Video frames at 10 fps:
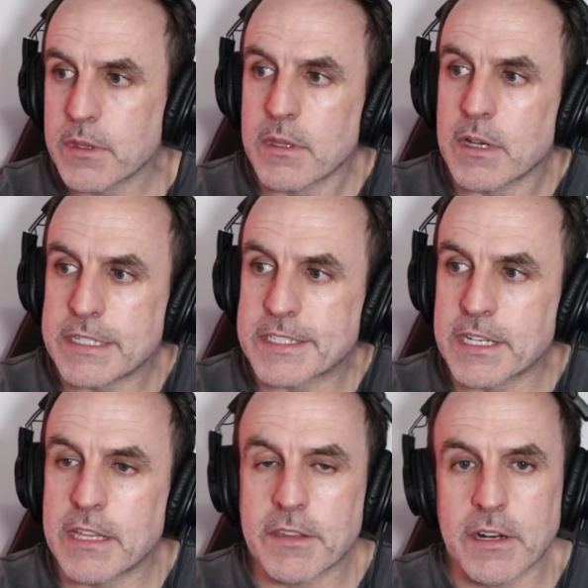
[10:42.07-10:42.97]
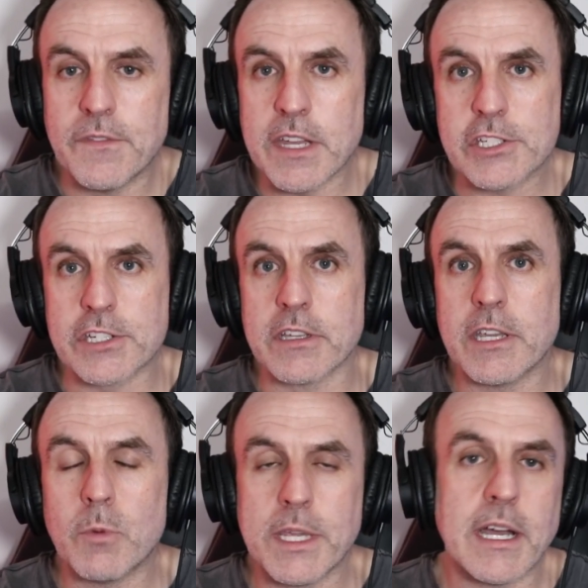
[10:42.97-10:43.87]
I said that eventually
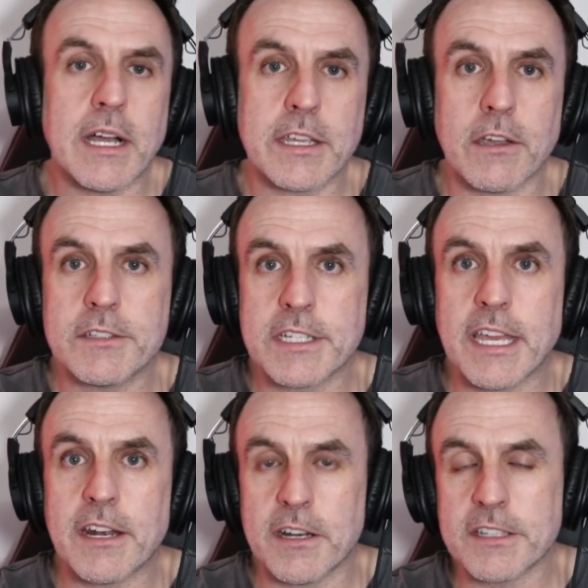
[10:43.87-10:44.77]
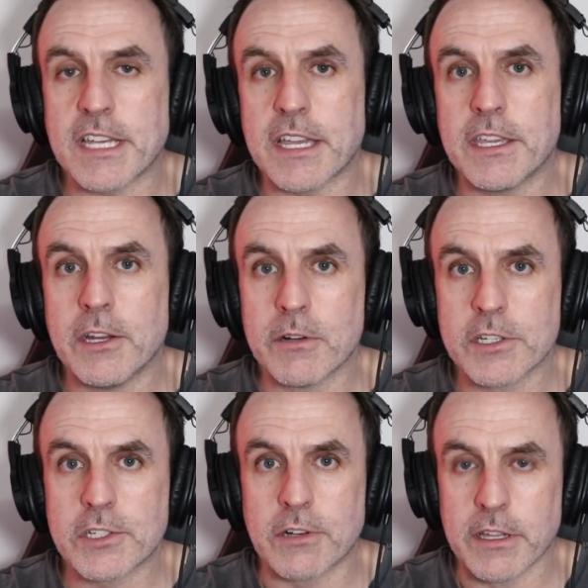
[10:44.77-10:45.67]
we are going to get an attack here in
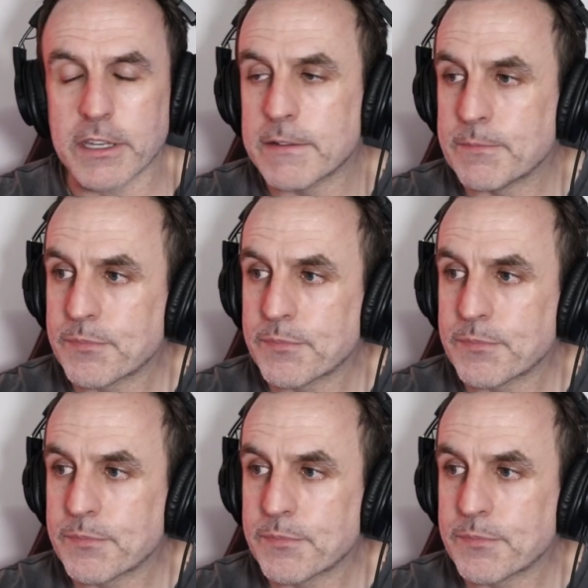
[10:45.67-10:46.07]
Australia.